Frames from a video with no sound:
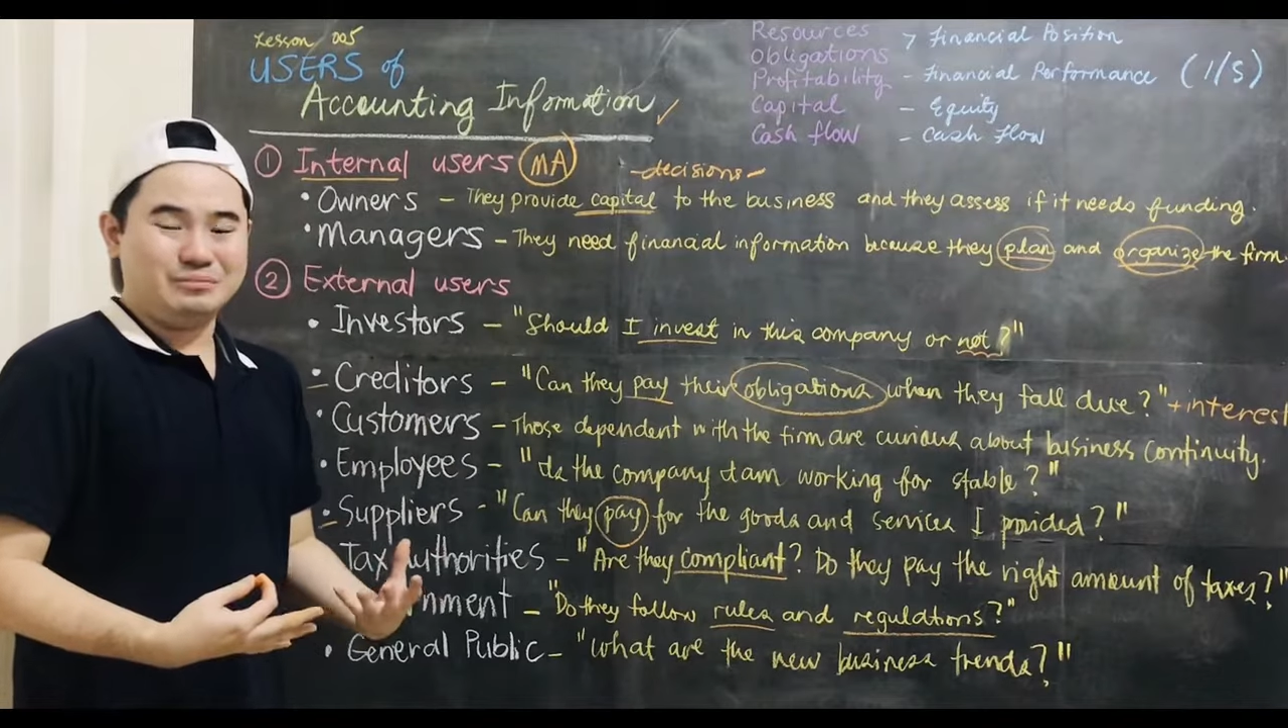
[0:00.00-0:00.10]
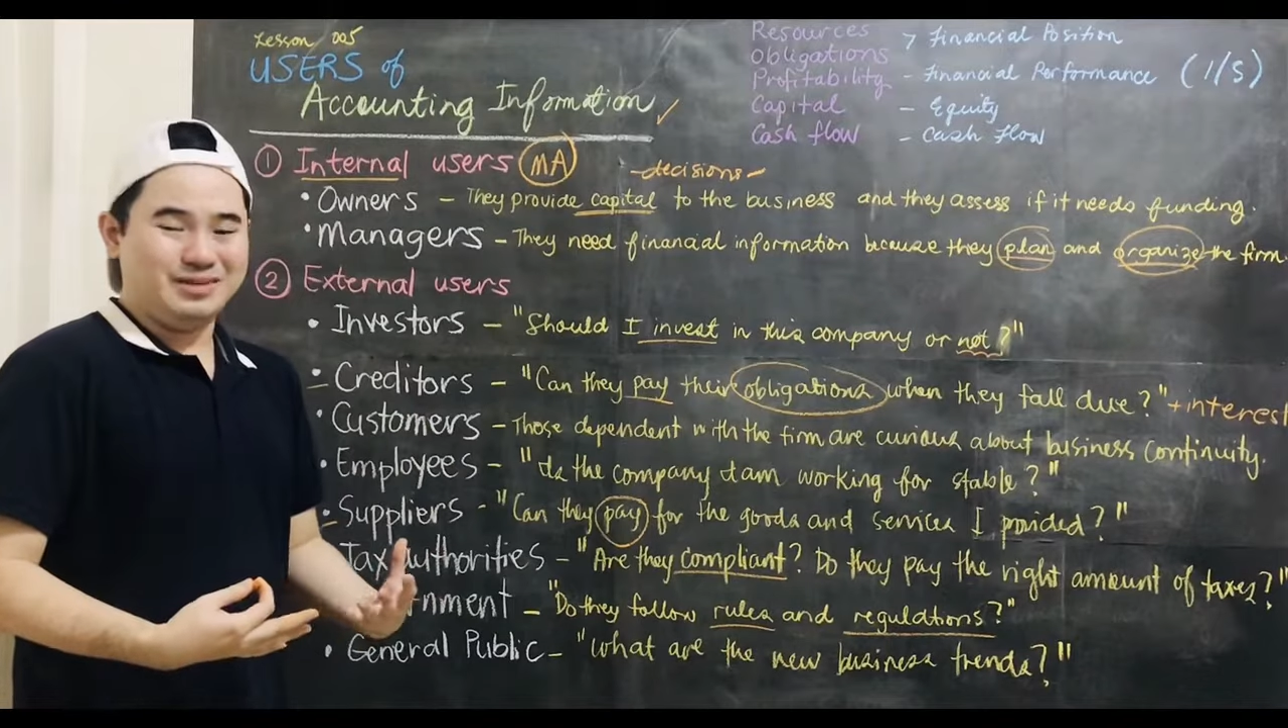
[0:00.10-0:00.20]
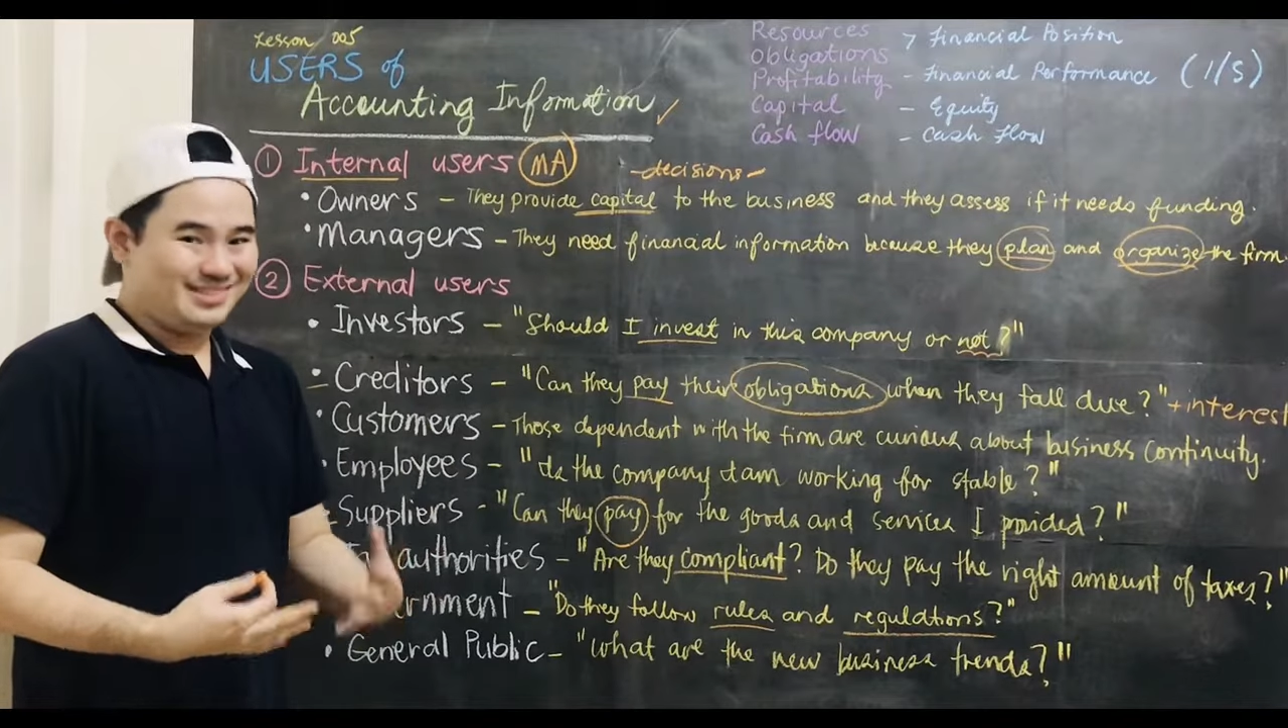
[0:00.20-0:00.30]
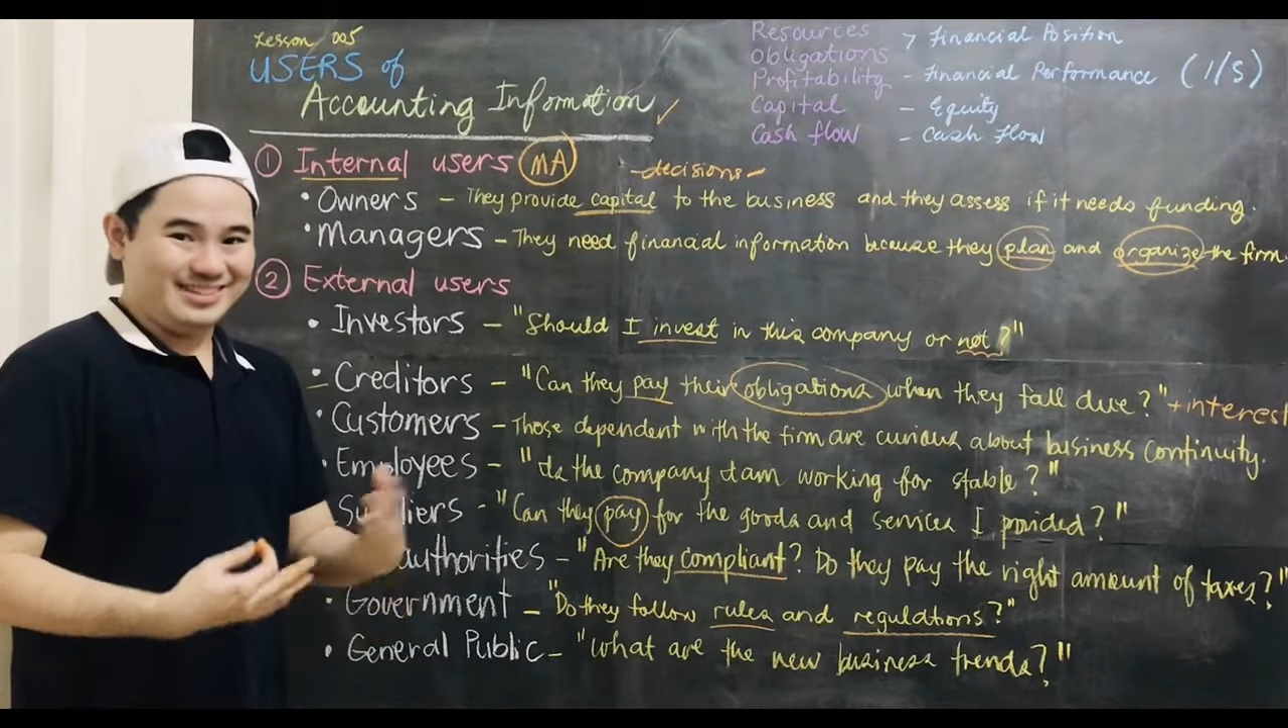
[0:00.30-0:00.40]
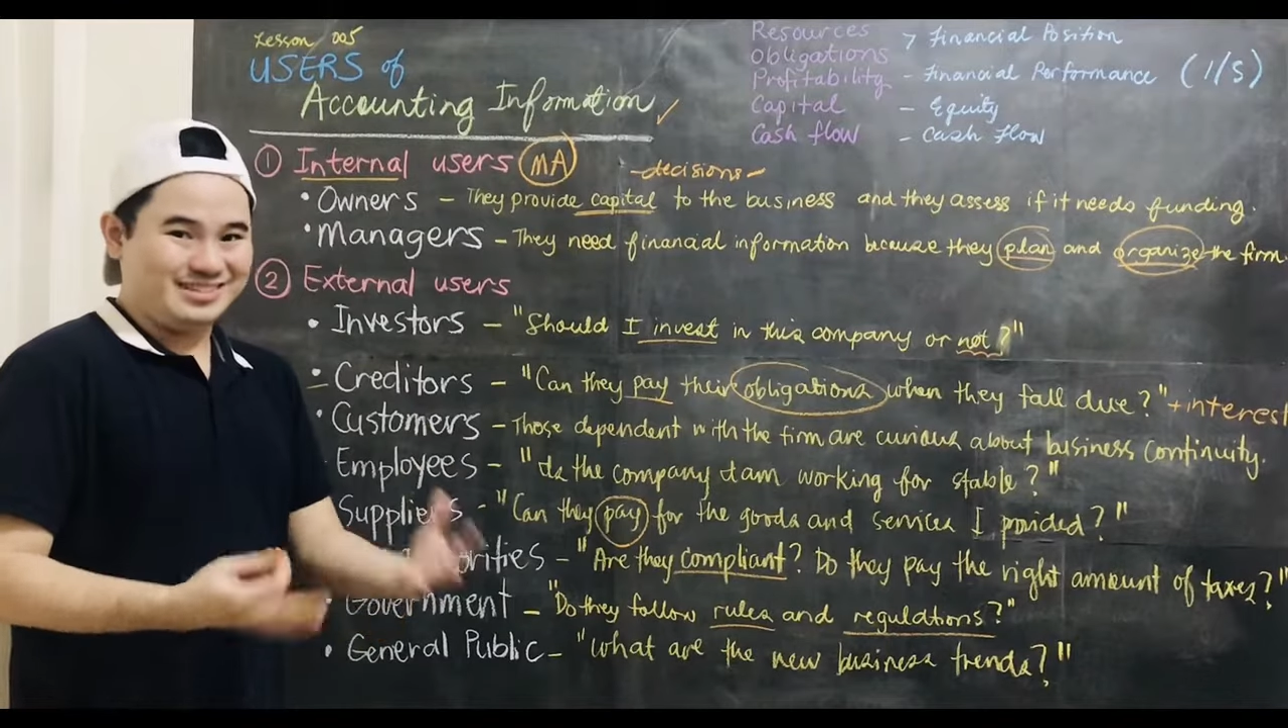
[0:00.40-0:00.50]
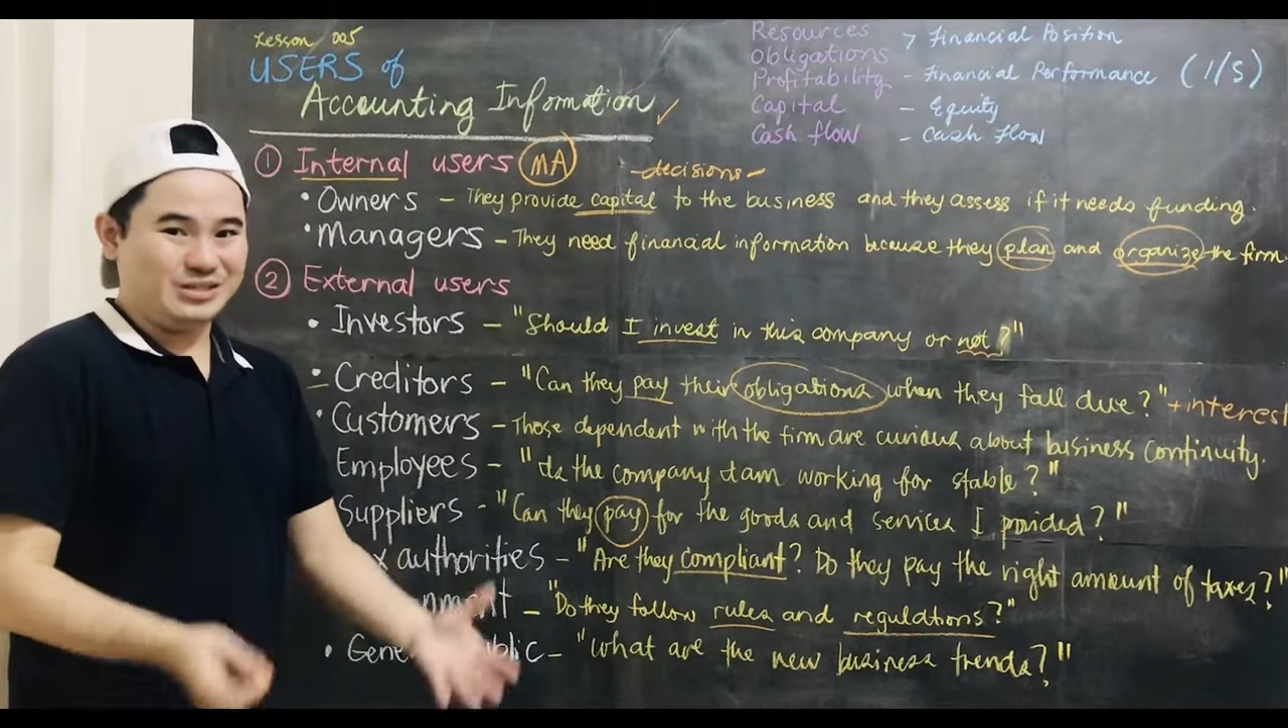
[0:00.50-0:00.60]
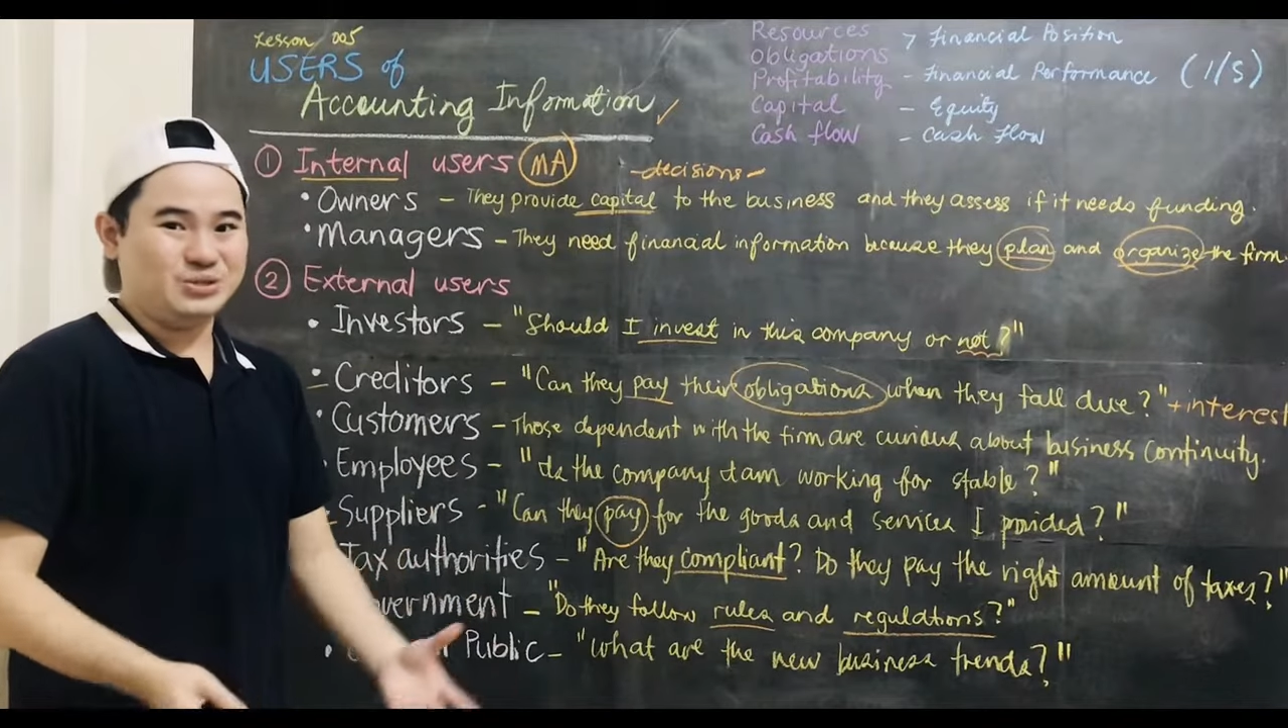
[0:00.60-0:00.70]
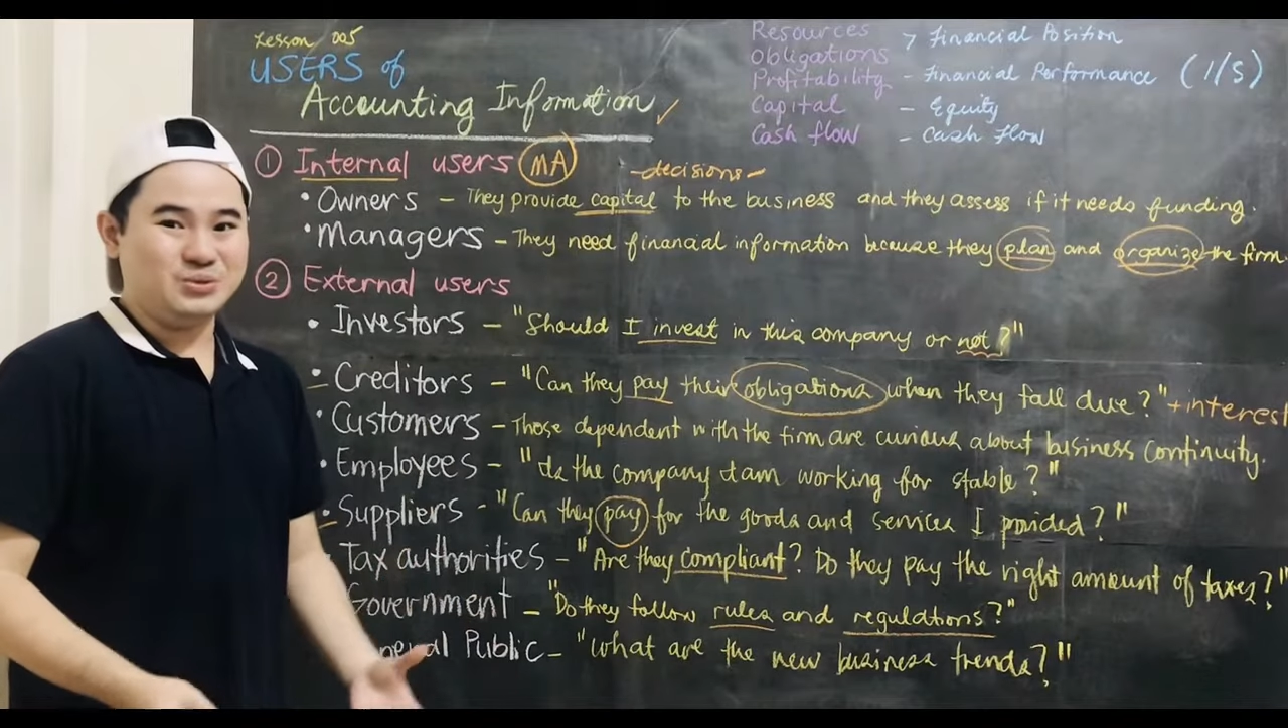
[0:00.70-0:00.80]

the business in